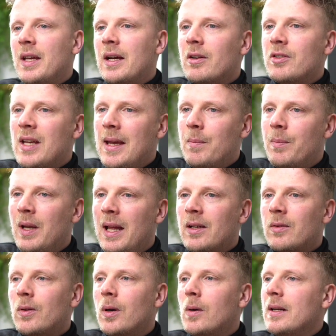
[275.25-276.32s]
There's a
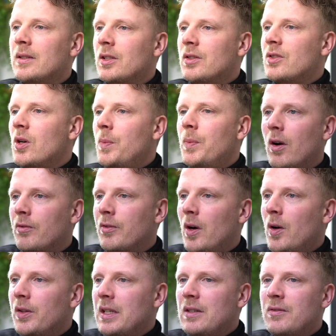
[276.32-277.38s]
blank row at the top of
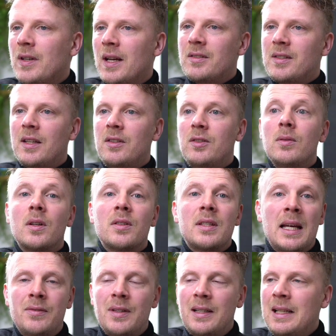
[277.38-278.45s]
all the events that do not
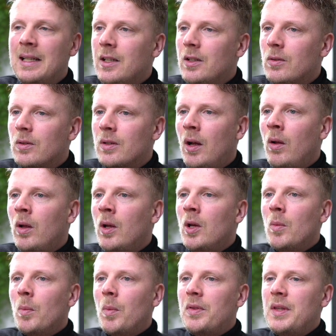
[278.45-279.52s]
have a link URL,
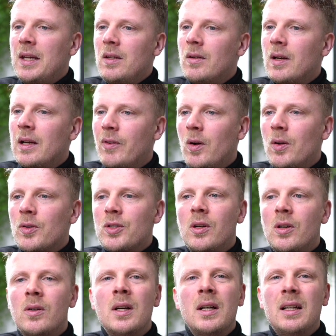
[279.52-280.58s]
but then then you have
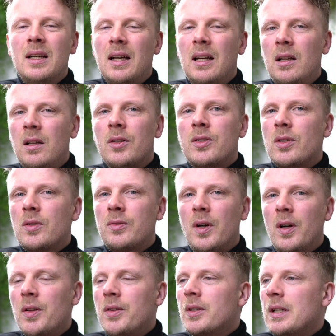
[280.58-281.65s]
also a lot of
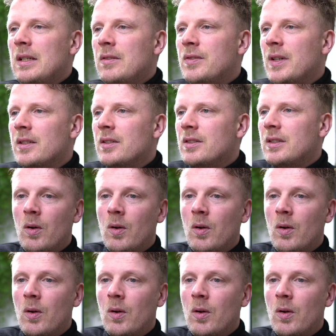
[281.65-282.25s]
other events.